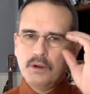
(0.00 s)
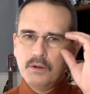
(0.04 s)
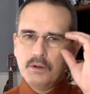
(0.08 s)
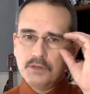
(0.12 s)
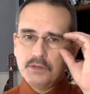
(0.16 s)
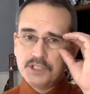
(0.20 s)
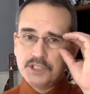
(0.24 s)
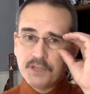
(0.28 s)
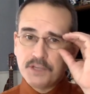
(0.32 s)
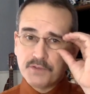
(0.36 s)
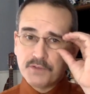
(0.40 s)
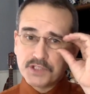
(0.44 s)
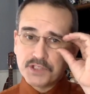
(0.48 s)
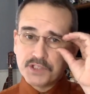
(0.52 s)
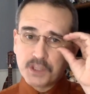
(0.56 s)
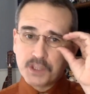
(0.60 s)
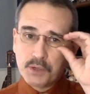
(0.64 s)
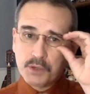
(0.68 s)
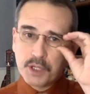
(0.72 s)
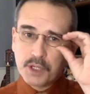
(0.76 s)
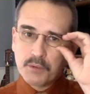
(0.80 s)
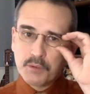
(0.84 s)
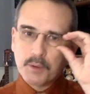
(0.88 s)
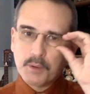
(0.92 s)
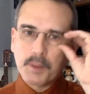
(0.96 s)

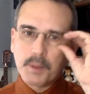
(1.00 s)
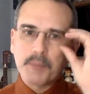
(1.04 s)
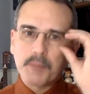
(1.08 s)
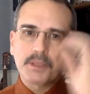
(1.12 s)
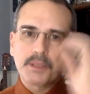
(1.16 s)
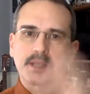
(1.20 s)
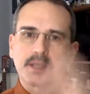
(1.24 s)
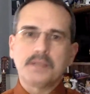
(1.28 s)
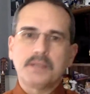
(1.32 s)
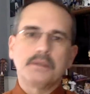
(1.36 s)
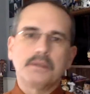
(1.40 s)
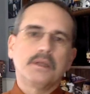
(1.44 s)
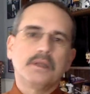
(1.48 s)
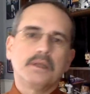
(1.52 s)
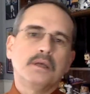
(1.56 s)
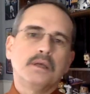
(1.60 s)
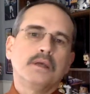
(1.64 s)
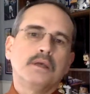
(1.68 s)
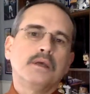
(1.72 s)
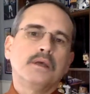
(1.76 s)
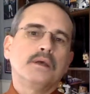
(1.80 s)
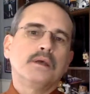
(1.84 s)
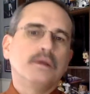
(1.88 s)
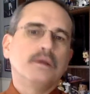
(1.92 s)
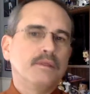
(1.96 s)
Jeffersonian Republican.
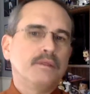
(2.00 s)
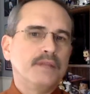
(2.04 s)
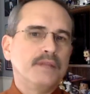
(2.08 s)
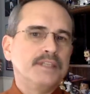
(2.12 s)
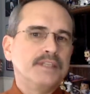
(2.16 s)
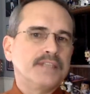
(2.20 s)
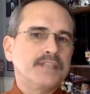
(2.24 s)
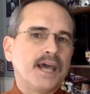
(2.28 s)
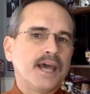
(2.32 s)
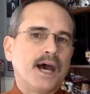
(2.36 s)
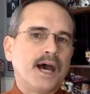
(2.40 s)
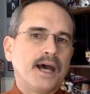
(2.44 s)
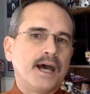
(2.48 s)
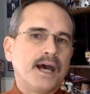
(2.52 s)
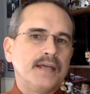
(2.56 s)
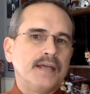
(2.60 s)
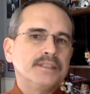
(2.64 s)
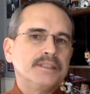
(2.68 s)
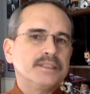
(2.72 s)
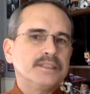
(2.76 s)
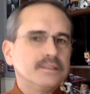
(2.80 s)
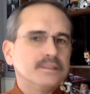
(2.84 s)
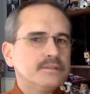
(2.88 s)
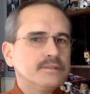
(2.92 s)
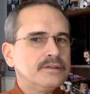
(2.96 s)
These
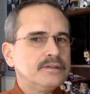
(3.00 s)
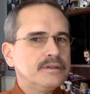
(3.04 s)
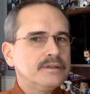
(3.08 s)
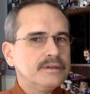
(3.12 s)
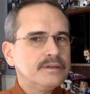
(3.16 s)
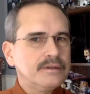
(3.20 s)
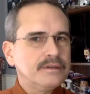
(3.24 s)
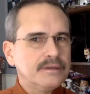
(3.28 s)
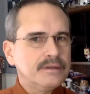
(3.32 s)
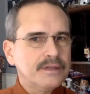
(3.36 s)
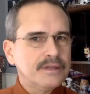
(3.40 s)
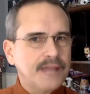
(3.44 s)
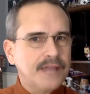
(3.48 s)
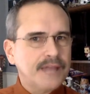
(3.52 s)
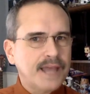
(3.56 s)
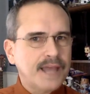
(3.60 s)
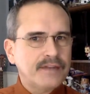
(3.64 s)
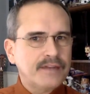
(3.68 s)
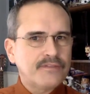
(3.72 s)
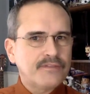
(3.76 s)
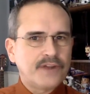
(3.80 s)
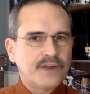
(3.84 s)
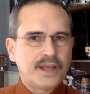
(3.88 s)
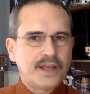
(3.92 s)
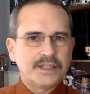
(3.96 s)
guys liked
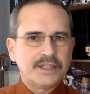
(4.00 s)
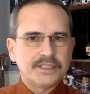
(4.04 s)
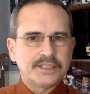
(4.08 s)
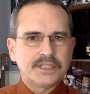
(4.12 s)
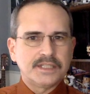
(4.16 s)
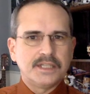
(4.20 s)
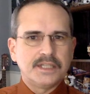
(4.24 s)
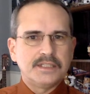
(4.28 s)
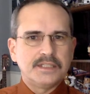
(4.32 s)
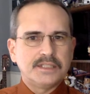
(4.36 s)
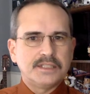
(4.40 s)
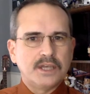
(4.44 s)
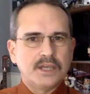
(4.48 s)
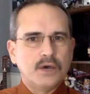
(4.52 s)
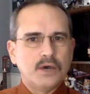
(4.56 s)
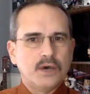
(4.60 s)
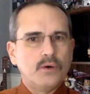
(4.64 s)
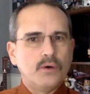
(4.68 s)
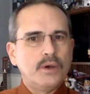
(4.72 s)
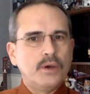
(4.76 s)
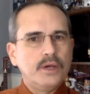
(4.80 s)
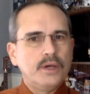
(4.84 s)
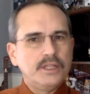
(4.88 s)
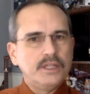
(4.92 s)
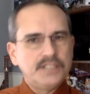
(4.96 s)
France. And
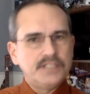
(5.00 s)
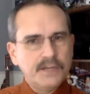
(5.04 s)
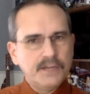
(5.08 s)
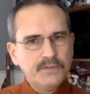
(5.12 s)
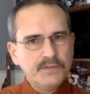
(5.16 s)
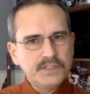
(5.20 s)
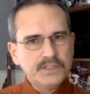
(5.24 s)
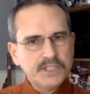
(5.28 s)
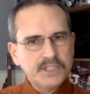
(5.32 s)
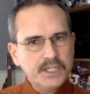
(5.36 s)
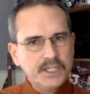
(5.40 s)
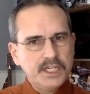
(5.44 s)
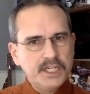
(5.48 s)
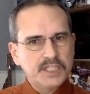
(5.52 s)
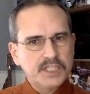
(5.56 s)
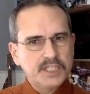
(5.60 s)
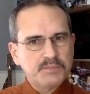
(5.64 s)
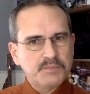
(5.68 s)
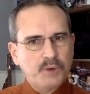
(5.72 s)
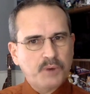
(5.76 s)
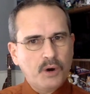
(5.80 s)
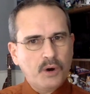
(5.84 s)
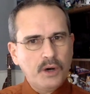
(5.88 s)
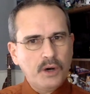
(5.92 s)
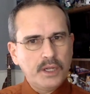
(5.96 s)
so Jefferson and his
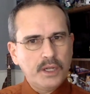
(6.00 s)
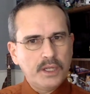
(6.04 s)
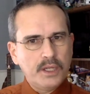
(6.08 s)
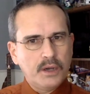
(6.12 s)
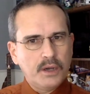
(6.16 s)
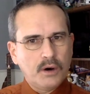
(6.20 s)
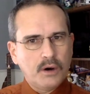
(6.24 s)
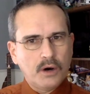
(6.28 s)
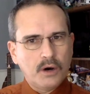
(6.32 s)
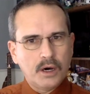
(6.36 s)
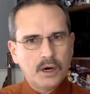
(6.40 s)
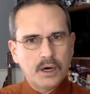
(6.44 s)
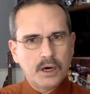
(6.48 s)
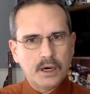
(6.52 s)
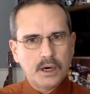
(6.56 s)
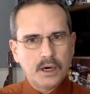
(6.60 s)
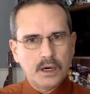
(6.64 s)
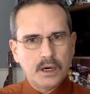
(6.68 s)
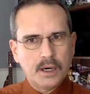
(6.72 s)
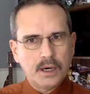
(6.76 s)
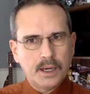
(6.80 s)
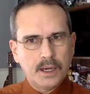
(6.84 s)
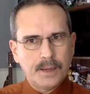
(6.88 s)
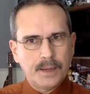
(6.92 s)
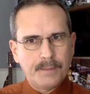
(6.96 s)
party
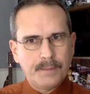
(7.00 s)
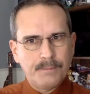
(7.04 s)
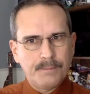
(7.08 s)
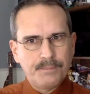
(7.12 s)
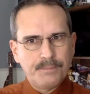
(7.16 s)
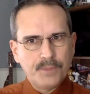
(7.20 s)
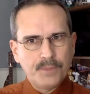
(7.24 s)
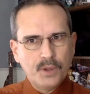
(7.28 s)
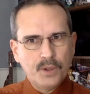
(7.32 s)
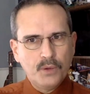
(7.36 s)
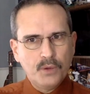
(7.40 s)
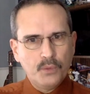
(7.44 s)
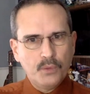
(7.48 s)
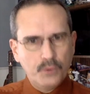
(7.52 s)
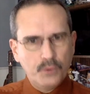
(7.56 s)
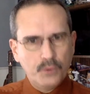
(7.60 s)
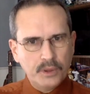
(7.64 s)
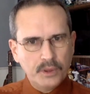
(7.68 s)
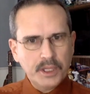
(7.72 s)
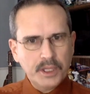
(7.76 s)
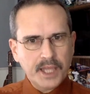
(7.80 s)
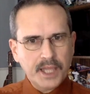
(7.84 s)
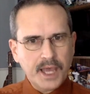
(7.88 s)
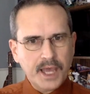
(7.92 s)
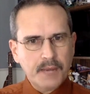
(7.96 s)
are
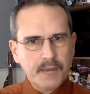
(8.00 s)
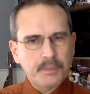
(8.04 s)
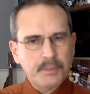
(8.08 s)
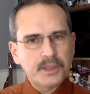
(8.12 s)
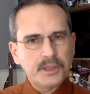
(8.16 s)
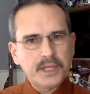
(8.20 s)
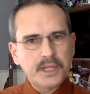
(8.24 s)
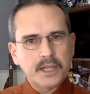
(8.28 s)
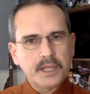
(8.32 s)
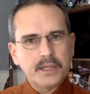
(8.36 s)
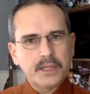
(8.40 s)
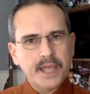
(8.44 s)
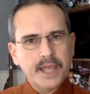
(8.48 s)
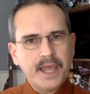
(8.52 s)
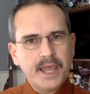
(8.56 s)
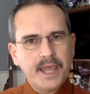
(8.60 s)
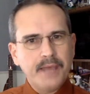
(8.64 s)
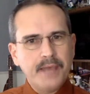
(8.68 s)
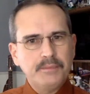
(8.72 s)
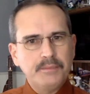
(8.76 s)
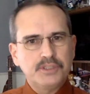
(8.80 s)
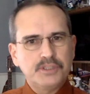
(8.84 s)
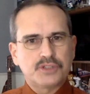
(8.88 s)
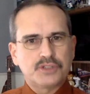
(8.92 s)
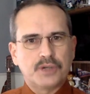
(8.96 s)
really kind of politically
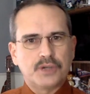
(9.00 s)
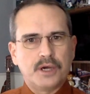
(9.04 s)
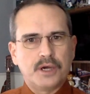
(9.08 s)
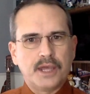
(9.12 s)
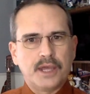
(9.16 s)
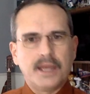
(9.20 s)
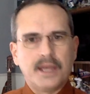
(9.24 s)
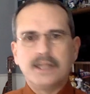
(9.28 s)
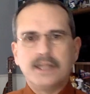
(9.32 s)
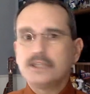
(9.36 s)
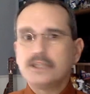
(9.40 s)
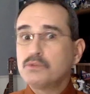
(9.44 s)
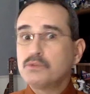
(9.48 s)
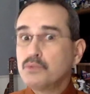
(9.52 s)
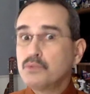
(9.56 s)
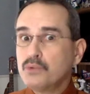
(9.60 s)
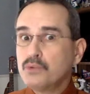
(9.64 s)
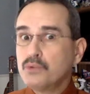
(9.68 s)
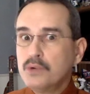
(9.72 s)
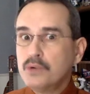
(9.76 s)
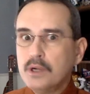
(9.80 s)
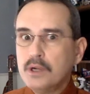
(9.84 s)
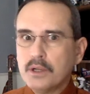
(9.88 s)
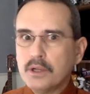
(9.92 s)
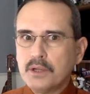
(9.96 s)
hamstrung, and it
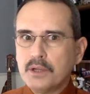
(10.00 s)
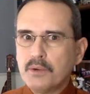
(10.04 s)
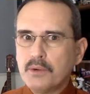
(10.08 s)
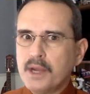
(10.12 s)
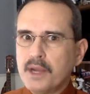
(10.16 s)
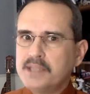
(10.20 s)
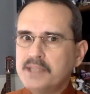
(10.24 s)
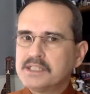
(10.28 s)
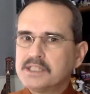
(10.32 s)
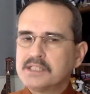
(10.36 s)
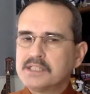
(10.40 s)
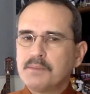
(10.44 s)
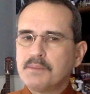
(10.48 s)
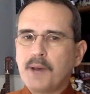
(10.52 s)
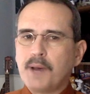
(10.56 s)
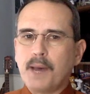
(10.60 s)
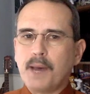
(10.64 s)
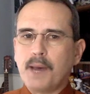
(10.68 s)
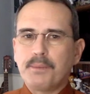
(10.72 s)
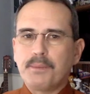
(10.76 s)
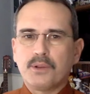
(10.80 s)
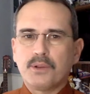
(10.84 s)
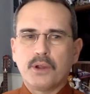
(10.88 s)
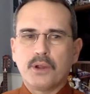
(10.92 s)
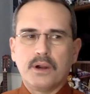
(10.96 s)
really raises the
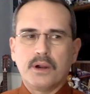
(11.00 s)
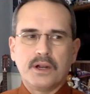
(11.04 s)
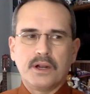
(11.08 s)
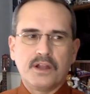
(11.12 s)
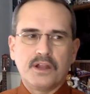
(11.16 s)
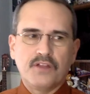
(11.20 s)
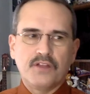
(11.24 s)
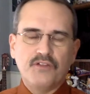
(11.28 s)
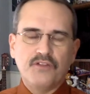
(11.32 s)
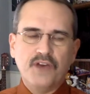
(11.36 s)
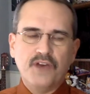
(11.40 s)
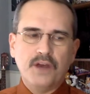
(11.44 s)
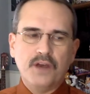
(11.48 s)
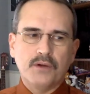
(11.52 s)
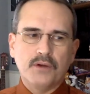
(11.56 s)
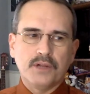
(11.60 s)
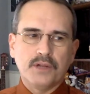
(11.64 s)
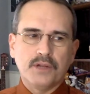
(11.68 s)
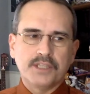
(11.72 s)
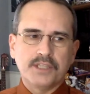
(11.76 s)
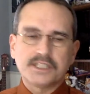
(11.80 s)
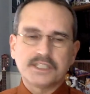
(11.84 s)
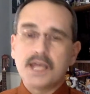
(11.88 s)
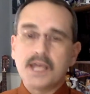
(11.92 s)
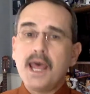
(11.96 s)
popularity of the
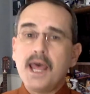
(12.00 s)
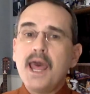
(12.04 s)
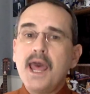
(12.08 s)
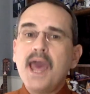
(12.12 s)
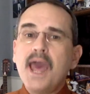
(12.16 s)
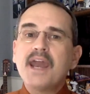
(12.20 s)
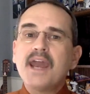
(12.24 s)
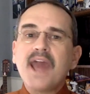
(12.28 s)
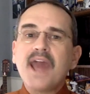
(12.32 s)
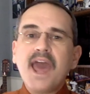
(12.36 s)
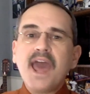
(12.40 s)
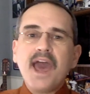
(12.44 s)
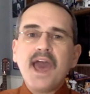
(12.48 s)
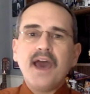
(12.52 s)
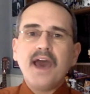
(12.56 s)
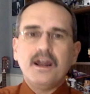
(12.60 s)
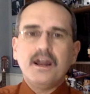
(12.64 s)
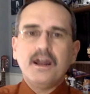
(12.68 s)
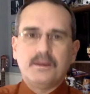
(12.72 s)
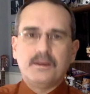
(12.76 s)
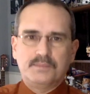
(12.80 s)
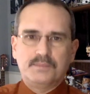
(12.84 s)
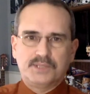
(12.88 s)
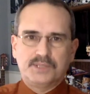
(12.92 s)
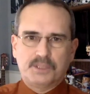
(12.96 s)
Federalists. And
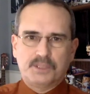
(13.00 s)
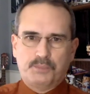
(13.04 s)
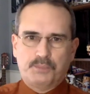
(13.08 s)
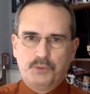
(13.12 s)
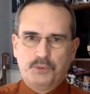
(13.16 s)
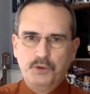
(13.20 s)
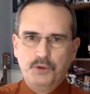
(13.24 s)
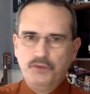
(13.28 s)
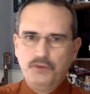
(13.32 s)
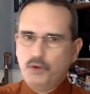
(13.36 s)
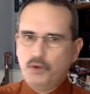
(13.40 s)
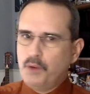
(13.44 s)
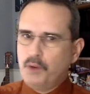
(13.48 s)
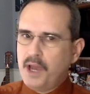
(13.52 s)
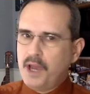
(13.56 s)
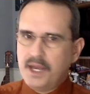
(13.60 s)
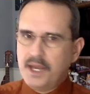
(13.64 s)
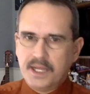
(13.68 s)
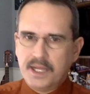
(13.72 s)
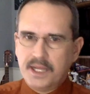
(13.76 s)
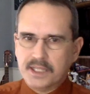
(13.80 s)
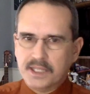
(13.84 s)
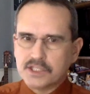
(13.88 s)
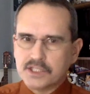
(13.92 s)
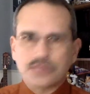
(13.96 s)
Adams' approval
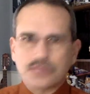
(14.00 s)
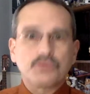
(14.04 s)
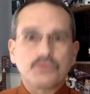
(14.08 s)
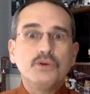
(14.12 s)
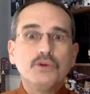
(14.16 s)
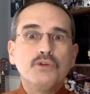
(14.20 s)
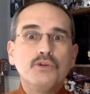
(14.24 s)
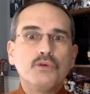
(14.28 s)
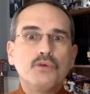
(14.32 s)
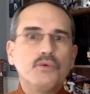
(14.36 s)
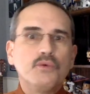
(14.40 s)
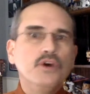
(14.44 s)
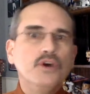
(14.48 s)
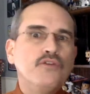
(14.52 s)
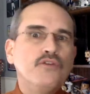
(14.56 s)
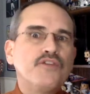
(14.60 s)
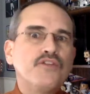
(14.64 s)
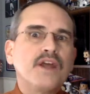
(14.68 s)
rating is through the roof.